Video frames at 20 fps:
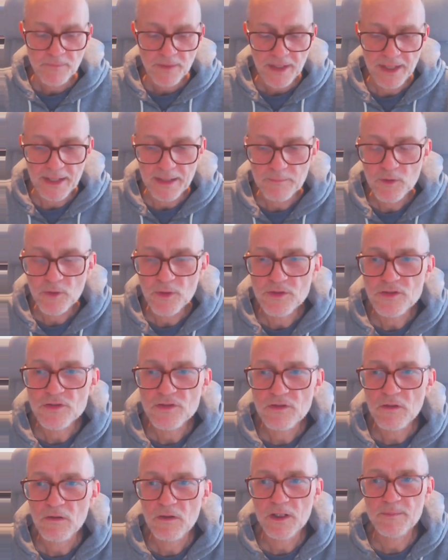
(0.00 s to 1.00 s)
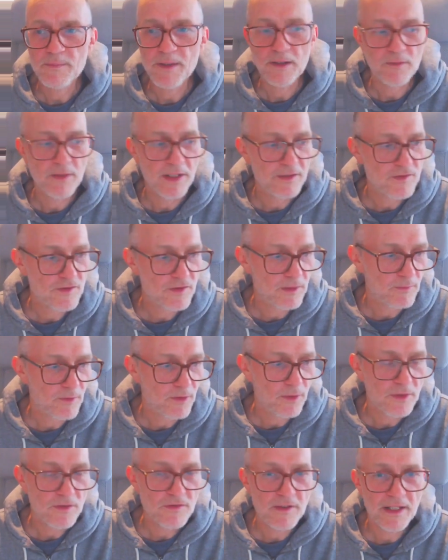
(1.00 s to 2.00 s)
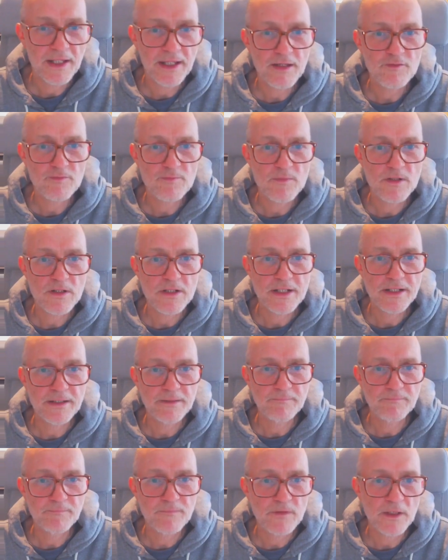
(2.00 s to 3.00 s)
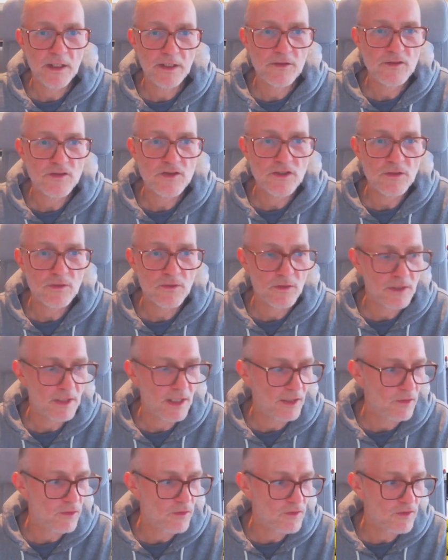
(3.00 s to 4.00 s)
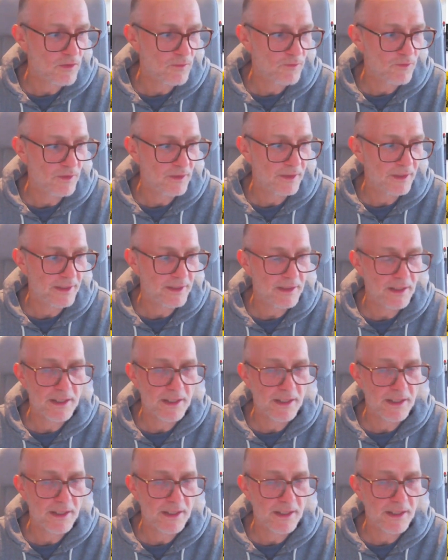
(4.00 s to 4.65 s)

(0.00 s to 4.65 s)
And I'm going to talk about that. So I'm going to have I use something like,